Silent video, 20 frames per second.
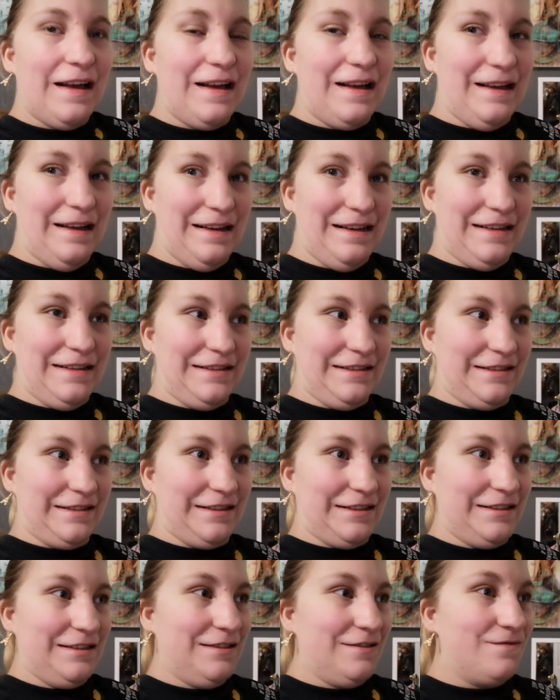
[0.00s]
And
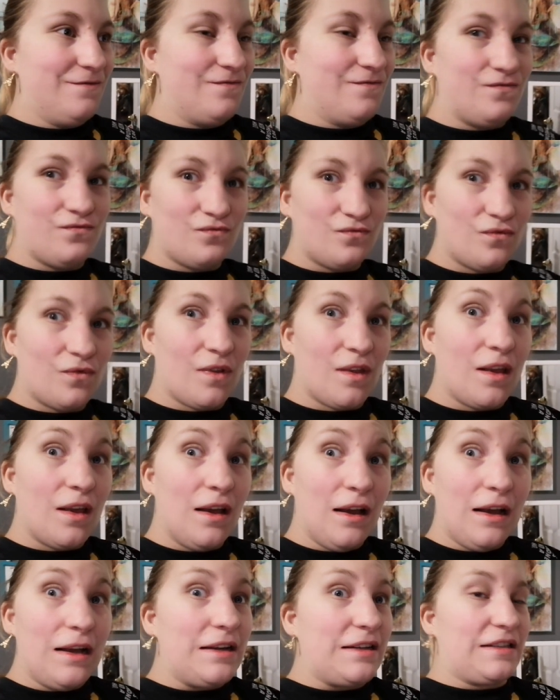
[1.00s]

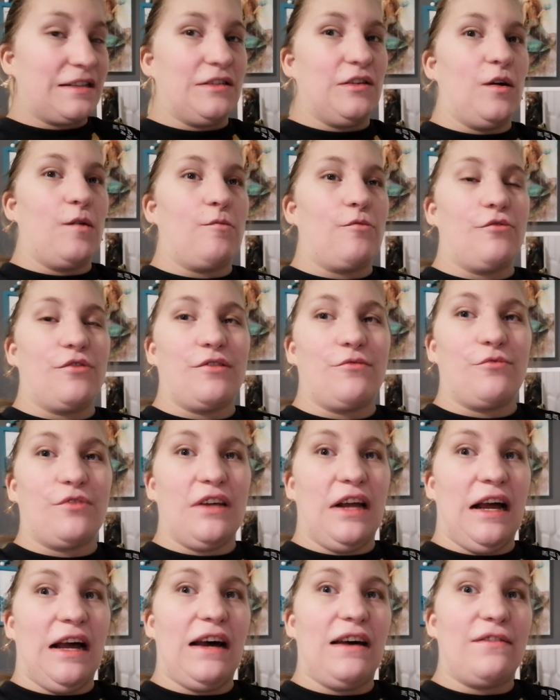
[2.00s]
cannot believe we
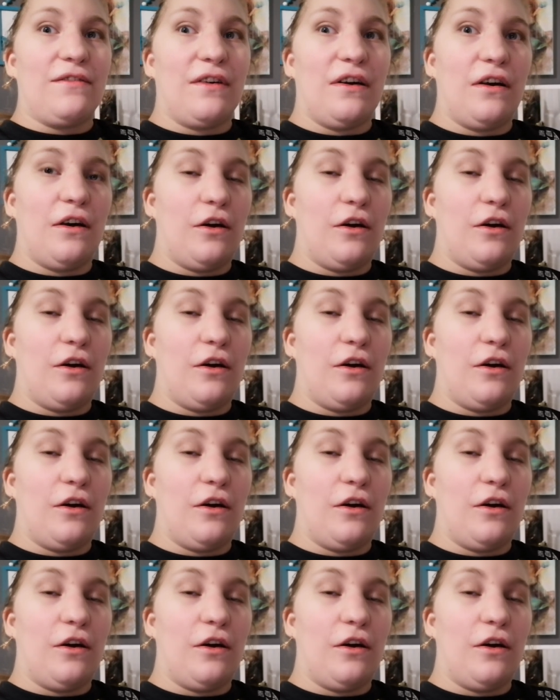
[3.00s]
have